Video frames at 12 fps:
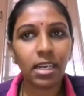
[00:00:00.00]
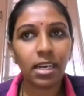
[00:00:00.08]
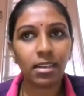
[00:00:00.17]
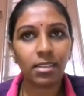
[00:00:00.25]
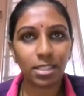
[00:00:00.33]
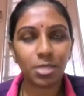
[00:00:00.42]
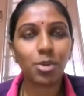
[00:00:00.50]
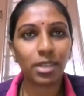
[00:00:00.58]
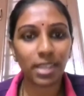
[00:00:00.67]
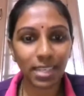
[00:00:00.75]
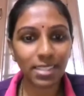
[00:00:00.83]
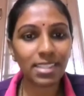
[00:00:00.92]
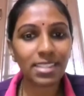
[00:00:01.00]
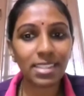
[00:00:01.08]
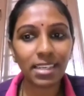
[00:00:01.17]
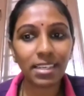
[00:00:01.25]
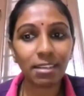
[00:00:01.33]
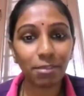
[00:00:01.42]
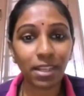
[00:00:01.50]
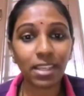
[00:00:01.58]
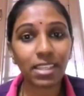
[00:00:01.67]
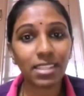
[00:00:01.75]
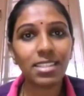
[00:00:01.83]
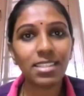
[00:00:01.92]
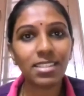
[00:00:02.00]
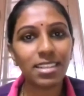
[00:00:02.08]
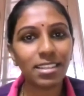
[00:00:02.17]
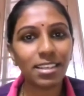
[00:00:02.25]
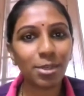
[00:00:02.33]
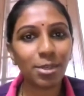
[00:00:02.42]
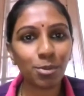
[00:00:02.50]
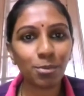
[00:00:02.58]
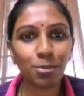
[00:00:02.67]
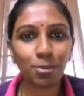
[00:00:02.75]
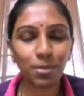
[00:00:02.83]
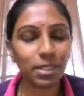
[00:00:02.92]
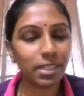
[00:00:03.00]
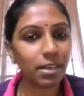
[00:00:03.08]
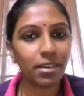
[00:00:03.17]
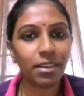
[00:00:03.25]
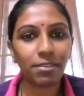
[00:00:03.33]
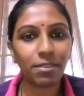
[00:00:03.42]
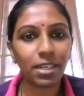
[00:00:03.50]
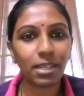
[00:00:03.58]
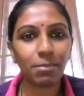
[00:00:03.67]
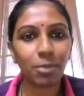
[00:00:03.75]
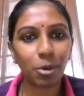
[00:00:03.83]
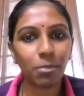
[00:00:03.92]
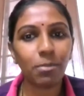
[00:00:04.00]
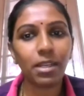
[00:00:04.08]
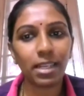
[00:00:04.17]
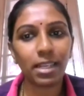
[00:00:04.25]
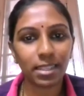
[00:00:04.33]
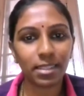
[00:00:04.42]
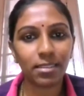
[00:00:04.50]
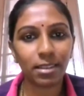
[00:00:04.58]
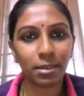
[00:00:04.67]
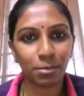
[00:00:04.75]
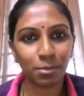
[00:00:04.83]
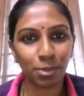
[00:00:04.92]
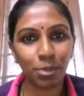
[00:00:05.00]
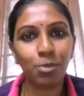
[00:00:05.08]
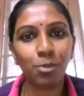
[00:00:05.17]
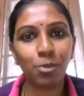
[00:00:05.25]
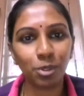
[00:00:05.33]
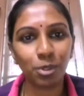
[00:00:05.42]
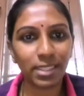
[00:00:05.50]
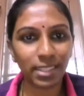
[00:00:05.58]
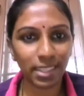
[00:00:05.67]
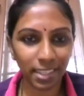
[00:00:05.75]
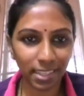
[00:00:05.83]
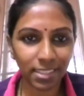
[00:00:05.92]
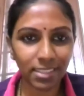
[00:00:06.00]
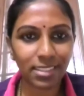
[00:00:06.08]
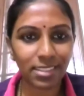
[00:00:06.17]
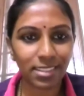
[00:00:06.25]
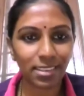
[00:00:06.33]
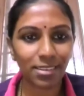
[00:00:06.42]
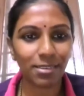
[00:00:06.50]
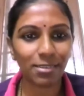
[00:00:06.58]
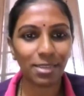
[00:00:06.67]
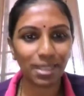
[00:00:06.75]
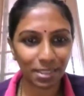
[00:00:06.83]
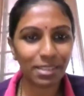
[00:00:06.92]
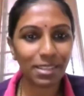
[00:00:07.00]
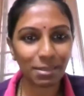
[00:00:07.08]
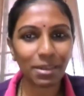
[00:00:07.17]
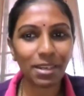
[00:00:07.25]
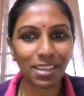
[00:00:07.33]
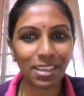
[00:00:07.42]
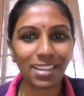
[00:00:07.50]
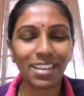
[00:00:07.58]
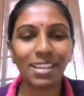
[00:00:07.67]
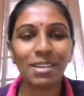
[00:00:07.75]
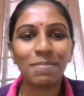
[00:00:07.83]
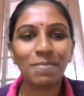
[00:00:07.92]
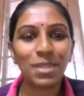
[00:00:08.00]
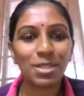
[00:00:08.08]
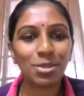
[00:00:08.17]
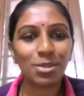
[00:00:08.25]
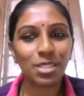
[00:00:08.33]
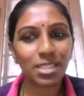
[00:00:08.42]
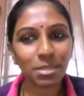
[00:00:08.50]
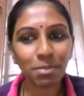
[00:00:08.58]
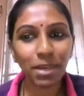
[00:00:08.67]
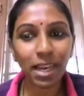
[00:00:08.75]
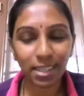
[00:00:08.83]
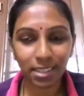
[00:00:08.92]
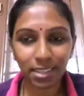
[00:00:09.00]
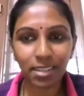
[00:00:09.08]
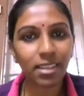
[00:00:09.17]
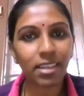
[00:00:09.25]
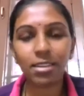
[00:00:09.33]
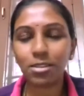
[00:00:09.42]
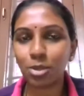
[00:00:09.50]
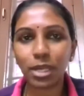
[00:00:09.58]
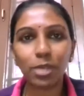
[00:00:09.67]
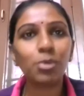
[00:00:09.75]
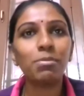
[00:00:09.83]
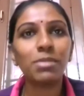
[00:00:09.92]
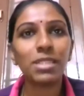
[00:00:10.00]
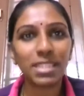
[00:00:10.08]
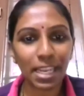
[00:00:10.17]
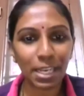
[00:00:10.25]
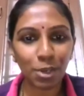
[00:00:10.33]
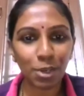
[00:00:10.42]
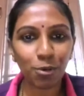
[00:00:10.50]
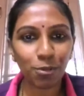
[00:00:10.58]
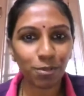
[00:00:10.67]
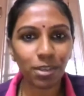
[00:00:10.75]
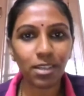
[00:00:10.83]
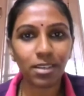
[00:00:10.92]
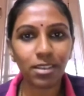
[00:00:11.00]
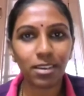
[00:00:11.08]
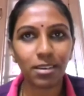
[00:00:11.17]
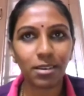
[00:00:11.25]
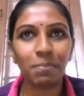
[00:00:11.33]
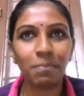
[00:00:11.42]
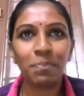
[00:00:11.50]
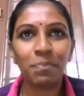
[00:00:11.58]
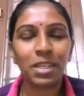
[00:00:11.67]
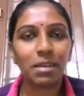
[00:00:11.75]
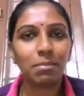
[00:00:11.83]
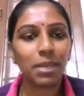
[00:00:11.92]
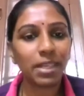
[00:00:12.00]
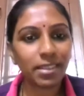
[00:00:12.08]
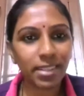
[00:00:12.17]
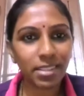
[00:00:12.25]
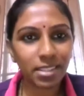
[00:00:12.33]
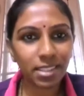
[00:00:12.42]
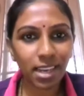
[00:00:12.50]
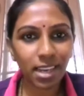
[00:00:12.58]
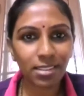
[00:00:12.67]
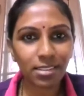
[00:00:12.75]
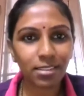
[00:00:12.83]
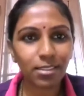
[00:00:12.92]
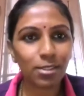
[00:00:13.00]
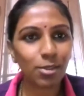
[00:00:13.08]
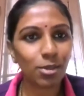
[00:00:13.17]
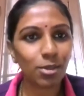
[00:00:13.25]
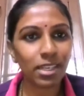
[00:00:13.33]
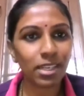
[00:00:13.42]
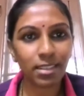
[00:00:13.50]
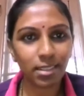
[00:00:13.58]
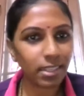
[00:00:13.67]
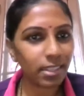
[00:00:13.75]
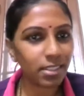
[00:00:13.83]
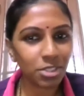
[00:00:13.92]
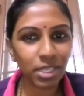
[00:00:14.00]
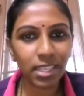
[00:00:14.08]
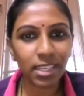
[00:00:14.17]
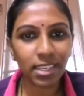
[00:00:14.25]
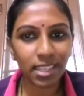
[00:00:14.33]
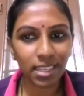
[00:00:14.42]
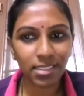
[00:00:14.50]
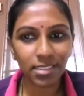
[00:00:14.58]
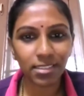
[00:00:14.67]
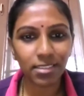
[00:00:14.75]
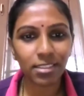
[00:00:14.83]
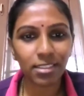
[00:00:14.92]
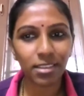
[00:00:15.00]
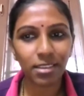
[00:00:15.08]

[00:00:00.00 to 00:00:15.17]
That's what, as I said, if I consistently do, definitely probably I can do more than 10x currently. So just by attending that, so I don't miss any of our meditation classes or energy healing classes.